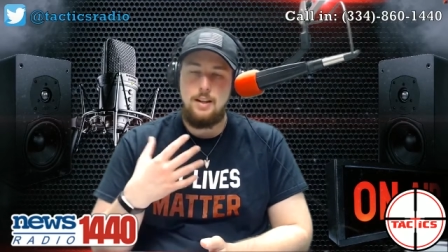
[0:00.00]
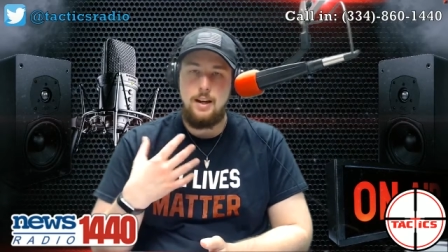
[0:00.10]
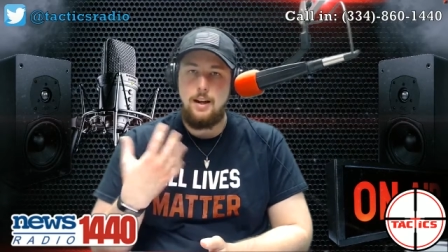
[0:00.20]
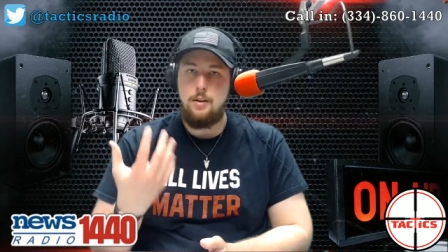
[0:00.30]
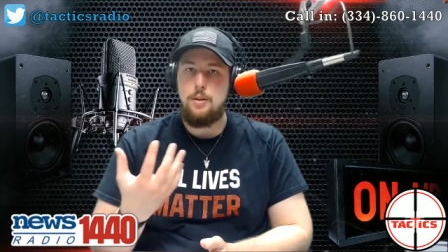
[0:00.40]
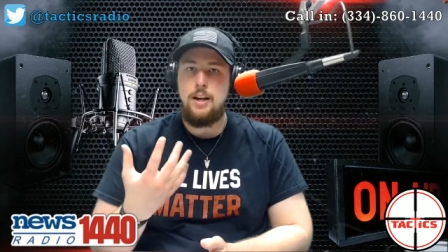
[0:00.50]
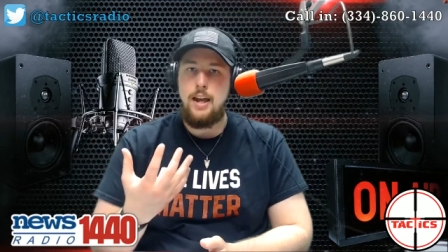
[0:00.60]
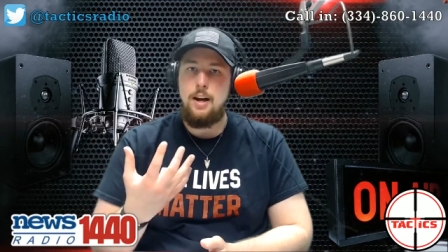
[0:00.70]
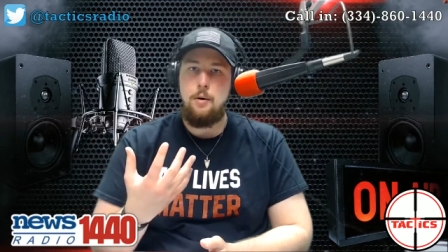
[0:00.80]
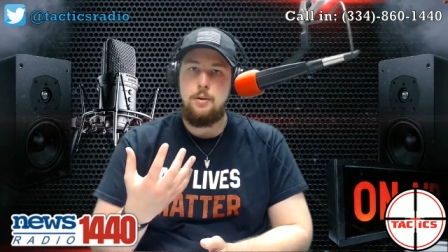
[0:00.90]
I know that it
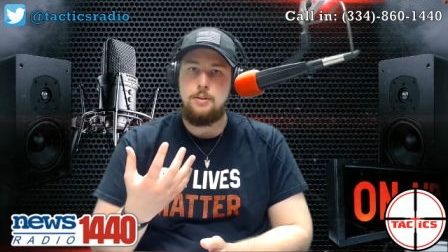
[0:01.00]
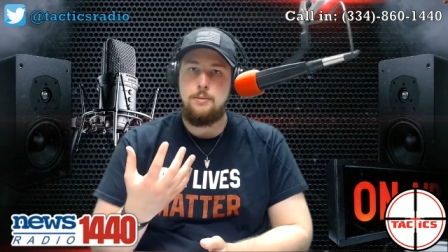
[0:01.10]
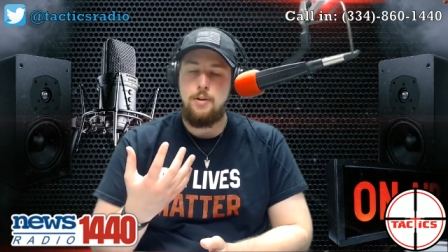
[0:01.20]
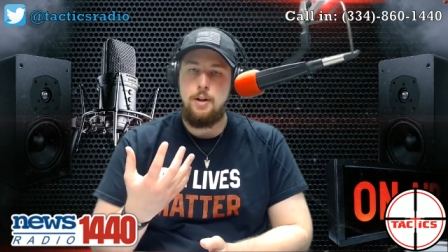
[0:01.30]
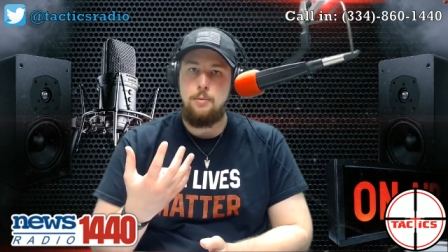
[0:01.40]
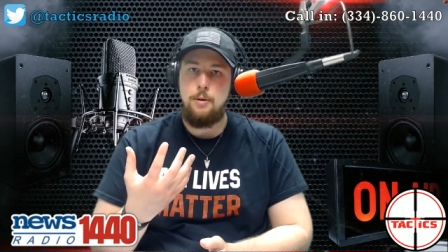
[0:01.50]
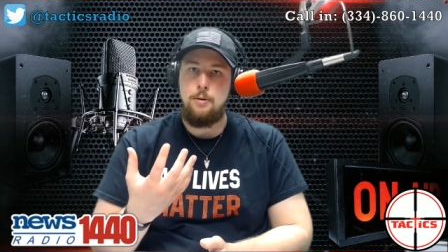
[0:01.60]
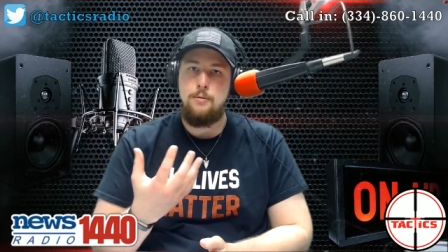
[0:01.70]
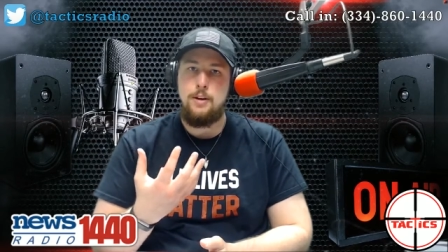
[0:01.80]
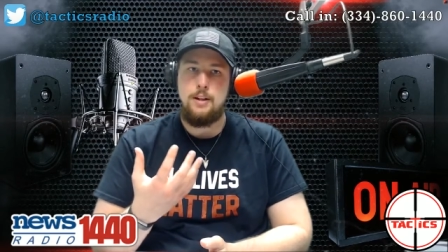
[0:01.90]
can't always be followed
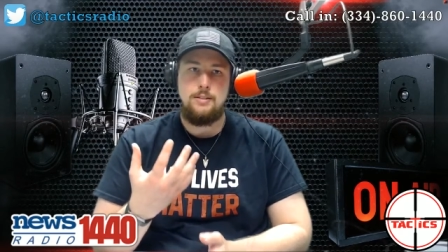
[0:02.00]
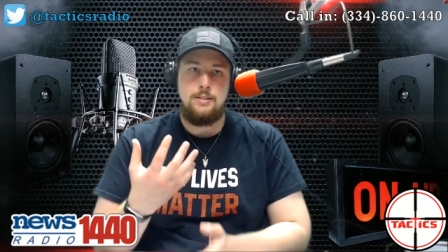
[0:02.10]
perfect.